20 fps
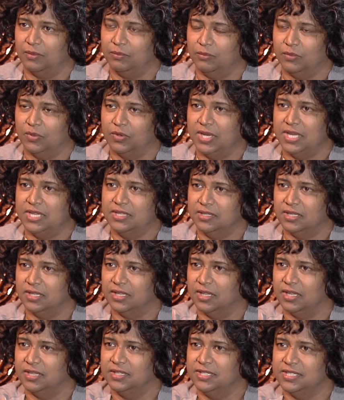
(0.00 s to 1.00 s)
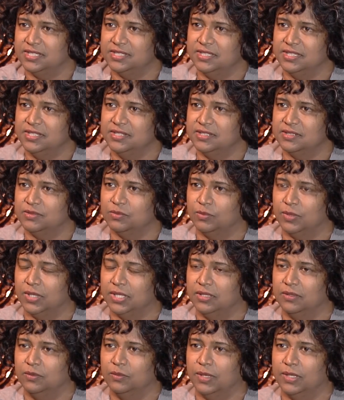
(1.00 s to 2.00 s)
create a distance?
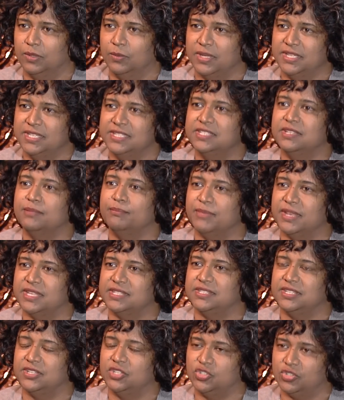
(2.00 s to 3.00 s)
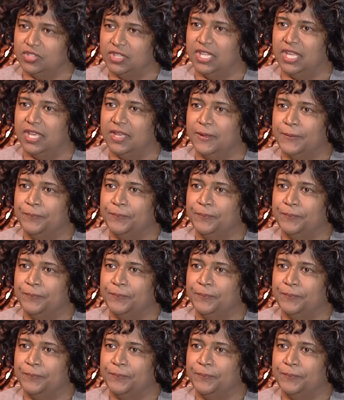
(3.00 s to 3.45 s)
What is the message there?